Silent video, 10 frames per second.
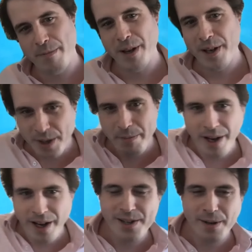but the
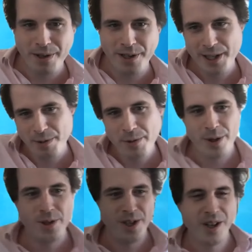supply is unpredictable
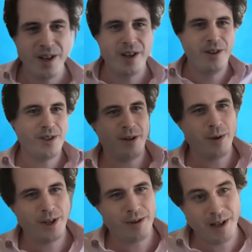because you don't know who's going to
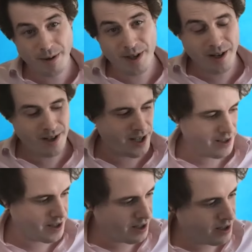wander into a donor center.